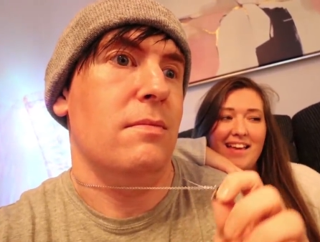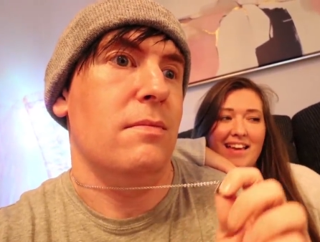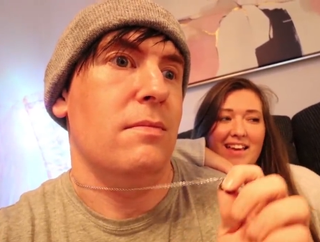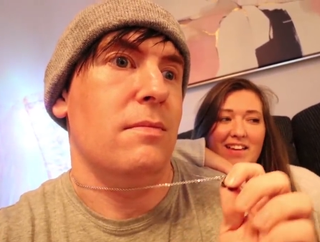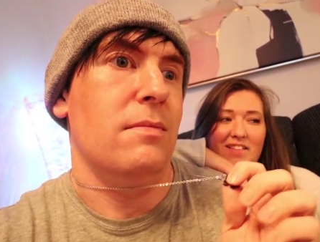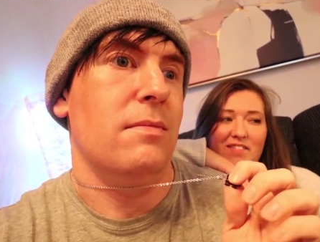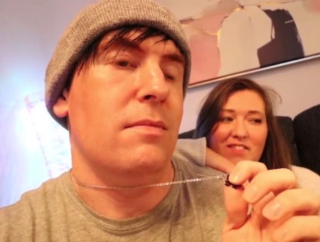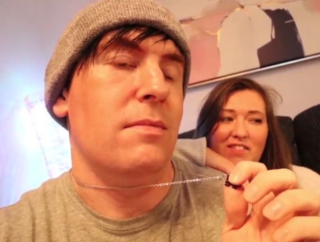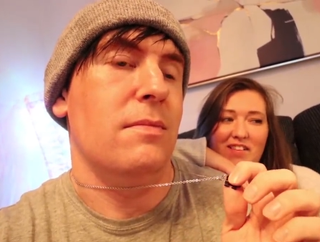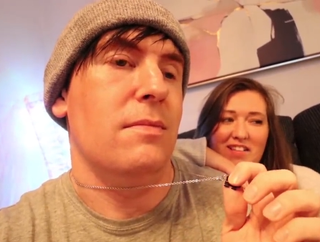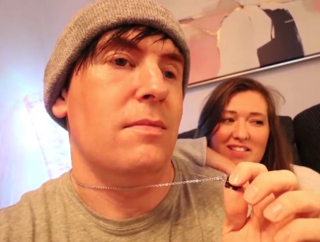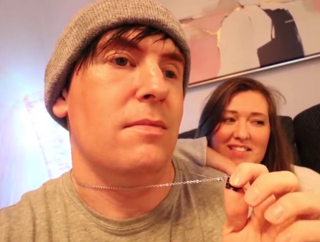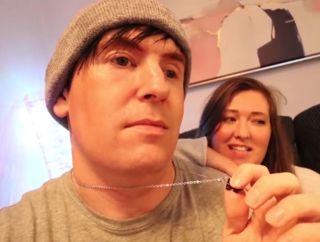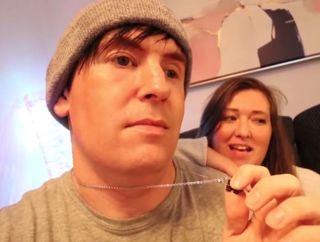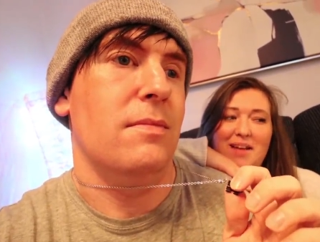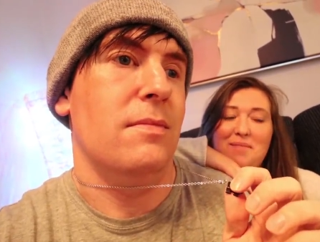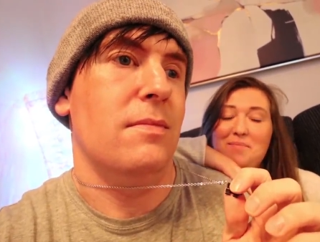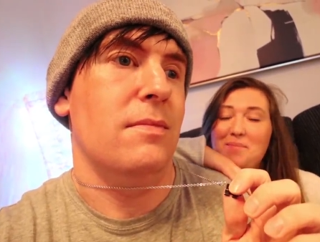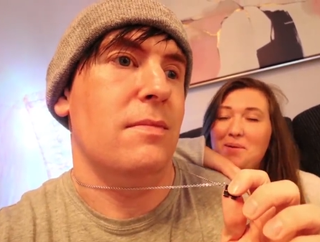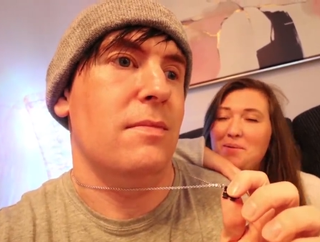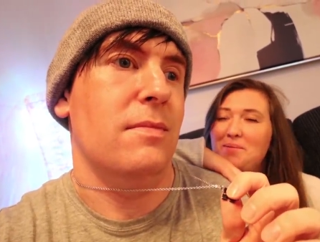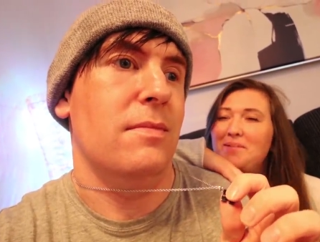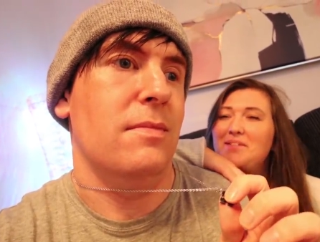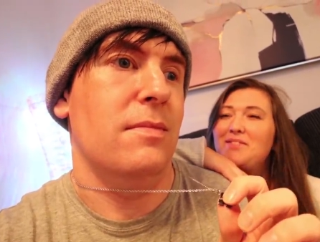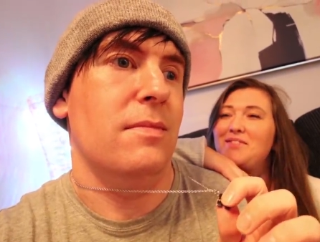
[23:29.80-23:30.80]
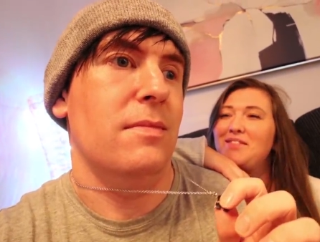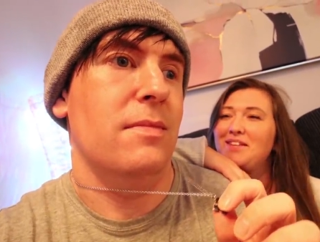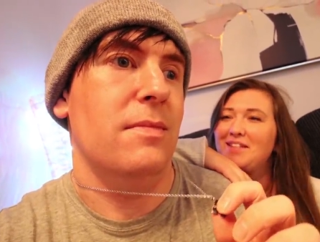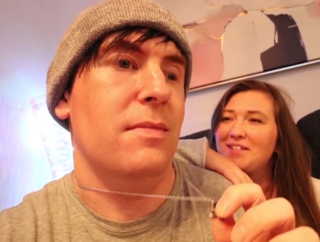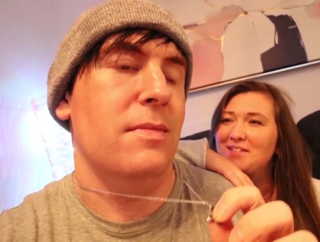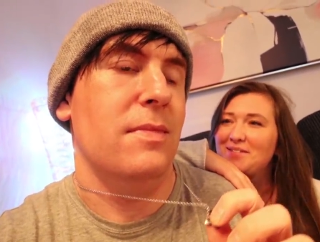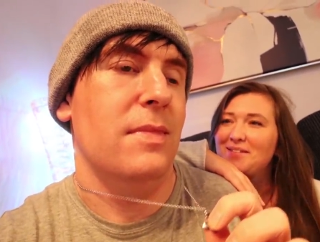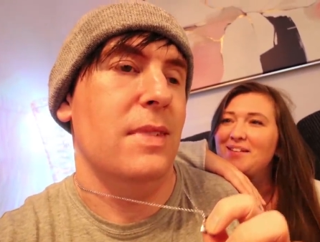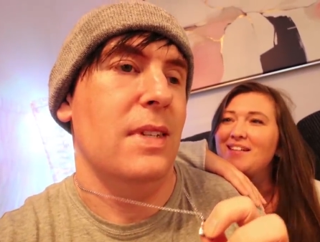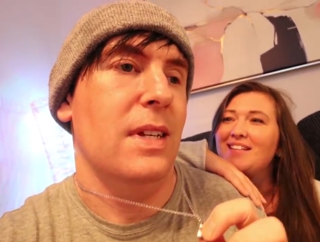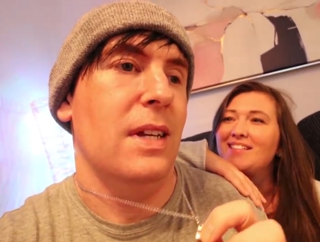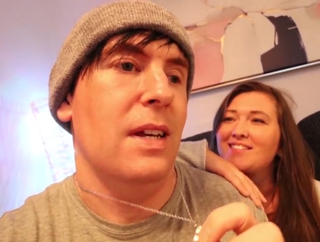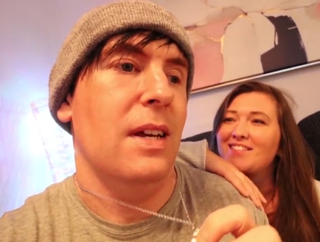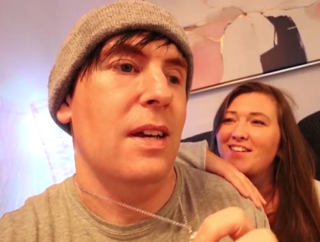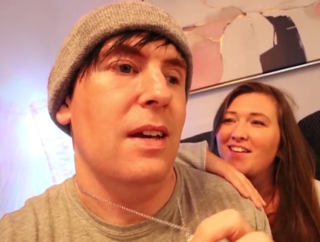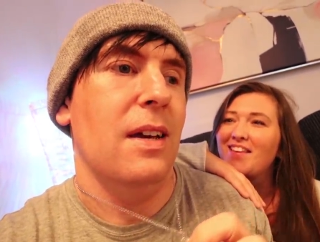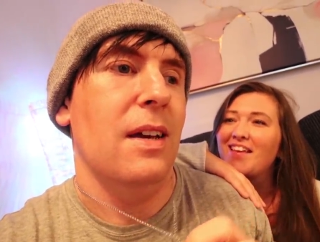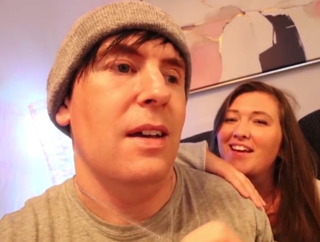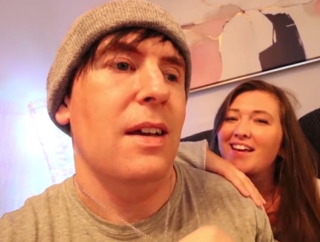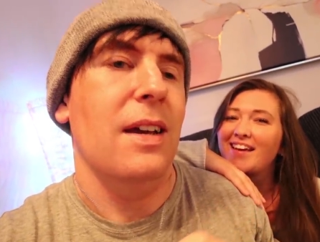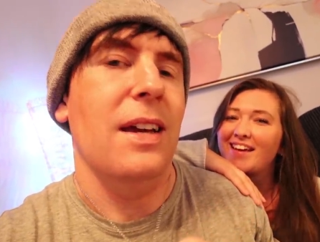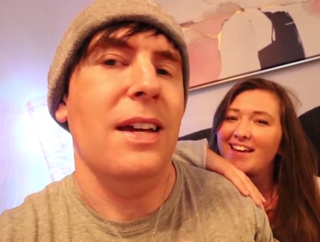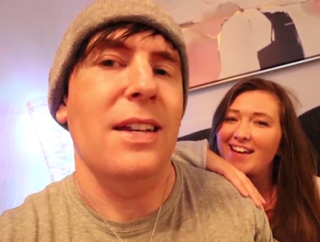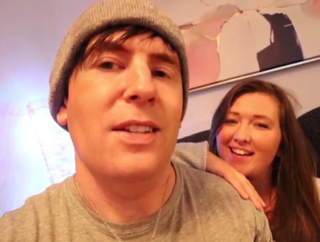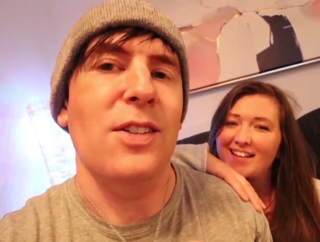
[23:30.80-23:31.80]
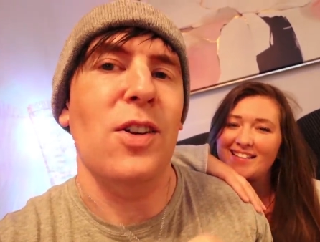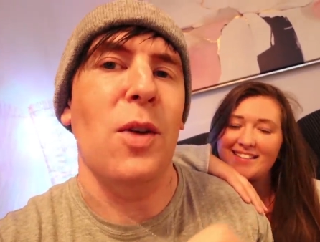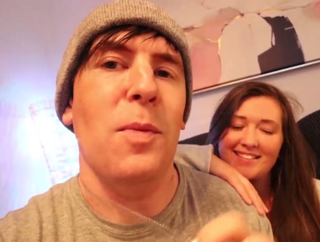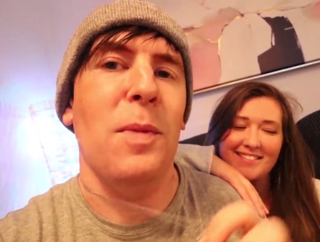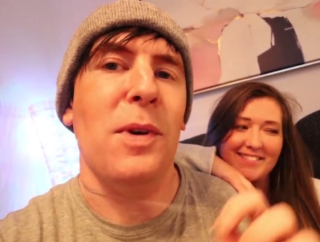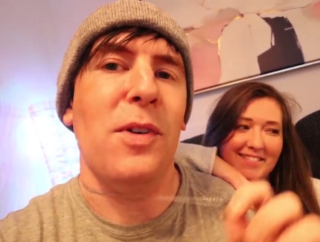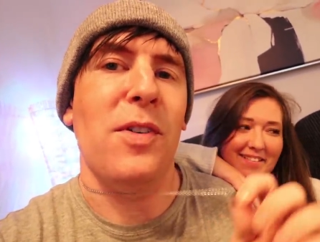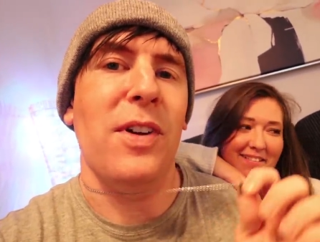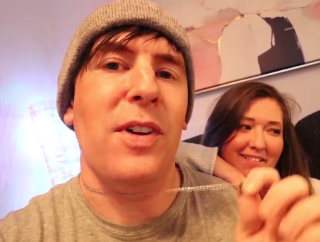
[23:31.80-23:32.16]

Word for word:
Speaker 1: he feels like mummy feels when he's got that card. He's got my